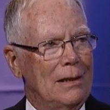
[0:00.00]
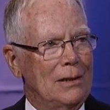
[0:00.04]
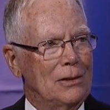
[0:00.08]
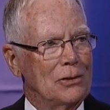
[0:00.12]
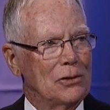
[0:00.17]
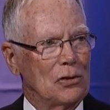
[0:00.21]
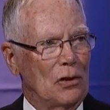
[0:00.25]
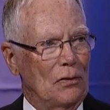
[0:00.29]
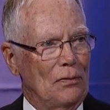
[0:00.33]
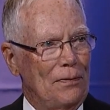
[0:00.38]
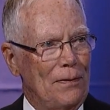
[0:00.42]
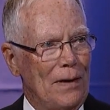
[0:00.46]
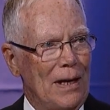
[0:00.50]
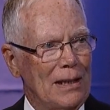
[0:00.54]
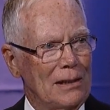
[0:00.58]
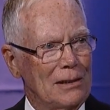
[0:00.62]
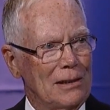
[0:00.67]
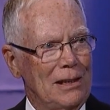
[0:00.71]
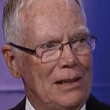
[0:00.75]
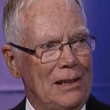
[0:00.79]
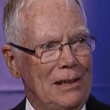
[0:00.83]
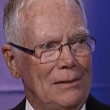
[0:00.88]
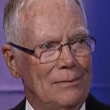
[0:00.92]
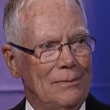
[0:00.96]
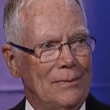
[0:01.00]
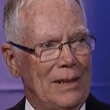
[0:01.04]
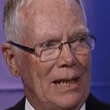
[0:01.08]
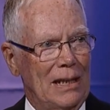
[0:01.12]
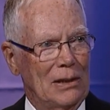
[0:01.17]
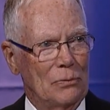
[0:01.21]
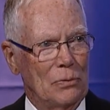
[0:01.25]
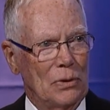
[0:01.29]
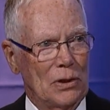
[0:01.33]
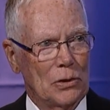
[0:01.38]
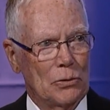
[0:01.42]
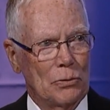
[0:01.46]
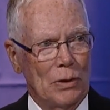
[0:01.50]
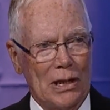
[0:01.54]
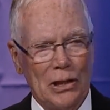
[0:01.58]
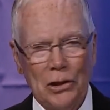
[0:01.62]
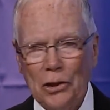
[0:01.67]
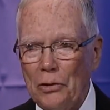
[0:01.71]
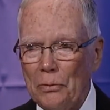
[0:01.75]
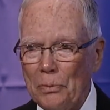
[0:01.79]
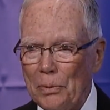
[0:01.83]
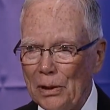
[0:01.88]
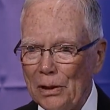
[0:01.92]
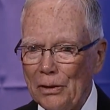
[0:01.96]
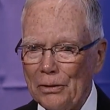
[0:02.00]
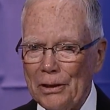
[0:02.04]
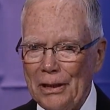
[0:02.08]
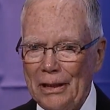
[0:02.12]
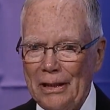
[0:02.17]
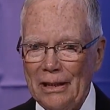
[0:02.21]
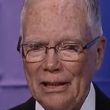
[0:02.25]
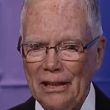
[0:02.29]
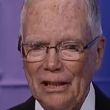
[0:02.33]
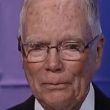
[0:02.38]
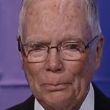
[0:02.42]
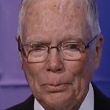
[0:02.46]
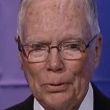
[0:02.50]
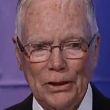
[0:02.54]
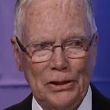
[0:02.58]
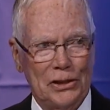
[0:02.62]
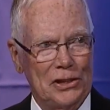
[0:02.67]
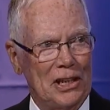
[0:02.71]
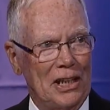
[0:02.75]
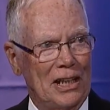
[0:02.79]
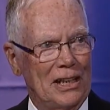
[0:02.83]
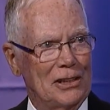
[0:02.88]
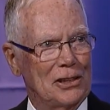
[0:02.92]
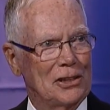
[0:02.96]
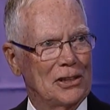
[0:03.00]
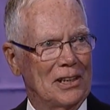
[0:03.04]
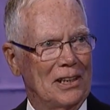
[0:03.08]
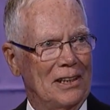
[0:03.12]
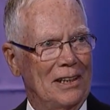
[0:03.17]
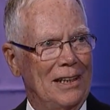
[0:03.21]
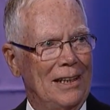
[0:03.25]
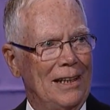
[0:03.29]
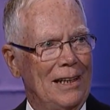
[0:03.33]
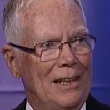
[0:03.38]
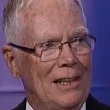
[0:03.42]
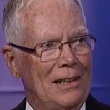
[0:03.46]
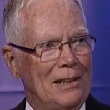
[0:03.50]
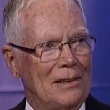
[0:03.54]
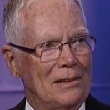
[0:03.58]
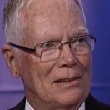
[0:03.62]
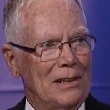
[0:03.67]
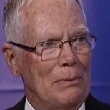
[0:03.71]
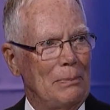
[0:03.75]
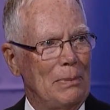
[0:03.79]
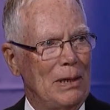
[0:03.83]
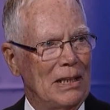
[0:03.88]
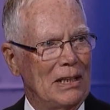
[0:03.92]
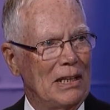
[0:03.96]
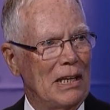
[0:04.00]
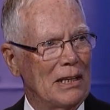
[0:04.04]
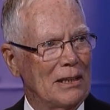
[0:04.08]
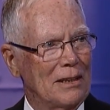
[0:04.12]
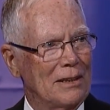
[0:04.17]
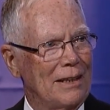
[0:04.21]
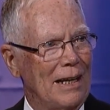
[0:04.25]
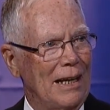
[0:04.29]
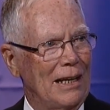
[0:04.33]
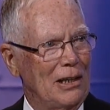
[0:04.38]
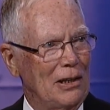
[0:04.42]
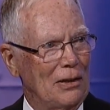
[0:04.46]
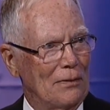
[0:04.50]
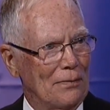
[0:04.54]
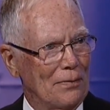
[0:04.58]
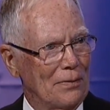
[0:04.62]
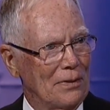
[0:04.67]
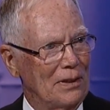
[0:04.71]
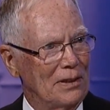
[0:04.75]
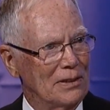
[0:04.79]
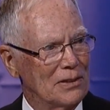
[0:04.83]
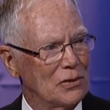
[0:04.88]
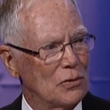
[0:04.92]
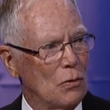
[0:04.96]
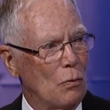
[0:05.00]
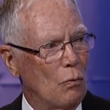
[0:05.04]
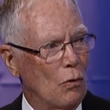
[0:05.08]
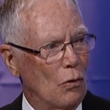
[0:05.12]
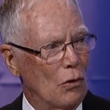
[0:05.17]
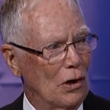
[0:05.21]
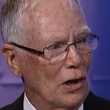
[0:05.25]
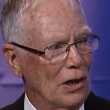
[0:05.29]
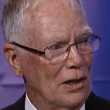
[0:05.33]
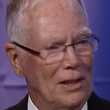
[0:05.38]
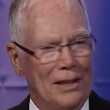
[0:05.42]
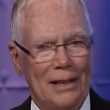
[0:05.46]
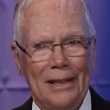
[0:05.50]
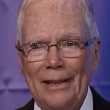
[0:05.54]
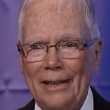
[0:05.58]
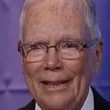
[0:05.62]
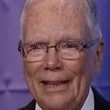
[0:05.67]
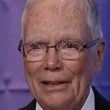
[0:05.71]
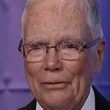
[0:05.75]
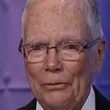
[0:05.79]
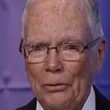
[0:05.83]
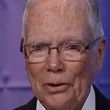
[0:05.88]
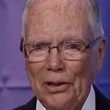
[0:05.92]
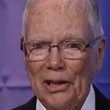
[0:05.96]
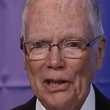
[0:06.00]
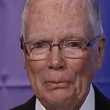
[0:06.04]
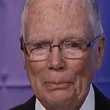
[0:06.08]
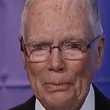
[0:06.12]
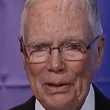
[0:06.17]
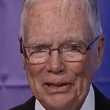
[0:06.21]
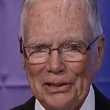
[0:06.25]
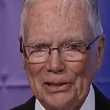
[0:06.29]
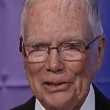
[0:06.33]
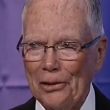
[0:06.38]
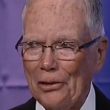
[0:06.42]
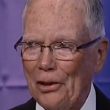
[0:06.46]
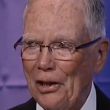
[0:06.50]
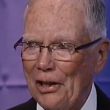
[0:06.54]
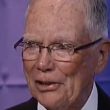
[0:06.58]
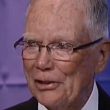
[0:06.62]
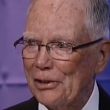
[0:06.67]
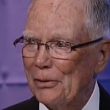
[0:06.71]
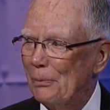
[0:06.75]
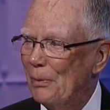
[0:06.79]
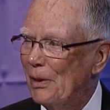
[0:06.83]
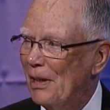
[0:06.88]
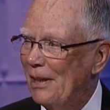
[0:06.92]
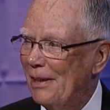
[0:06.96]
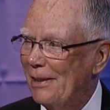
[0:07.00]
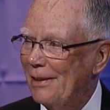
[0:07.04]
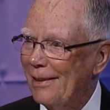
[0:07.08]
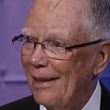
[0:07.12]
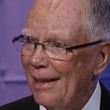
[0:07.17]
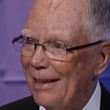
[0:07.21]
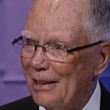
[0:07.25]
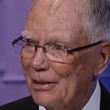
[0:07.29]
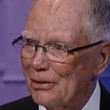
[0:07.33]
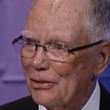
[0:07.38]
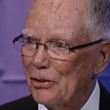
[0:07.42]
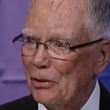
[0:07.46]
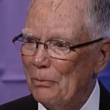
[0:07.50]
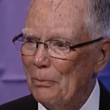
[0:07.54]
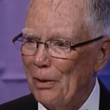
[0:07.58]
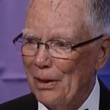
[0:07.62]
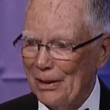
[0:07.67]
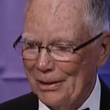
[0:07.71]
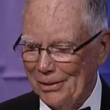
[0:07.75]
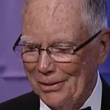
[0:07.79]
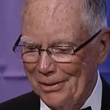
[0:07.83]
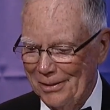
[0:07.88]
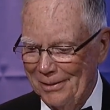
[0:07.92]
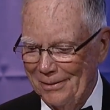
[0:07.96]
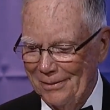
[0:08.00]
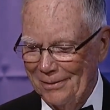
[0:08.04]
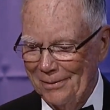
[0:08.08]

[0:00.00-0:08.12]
So finally, and with great humility and appreciation, let me again thank you for this award. It really means a lot to me. Thank you so much.